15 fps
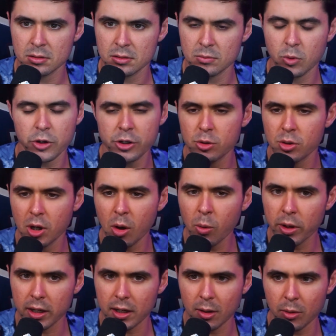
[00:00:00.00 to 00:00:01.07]
Where you
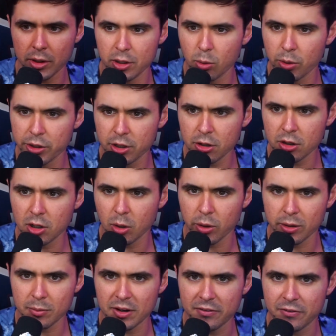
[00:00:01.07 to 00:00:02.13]
going? I wanna know where you're
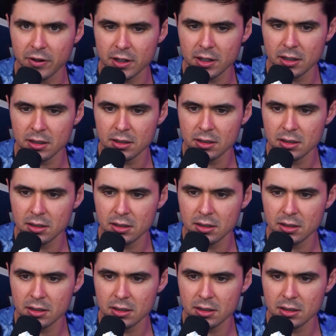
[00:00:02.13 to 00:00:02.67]
going, motherfucker.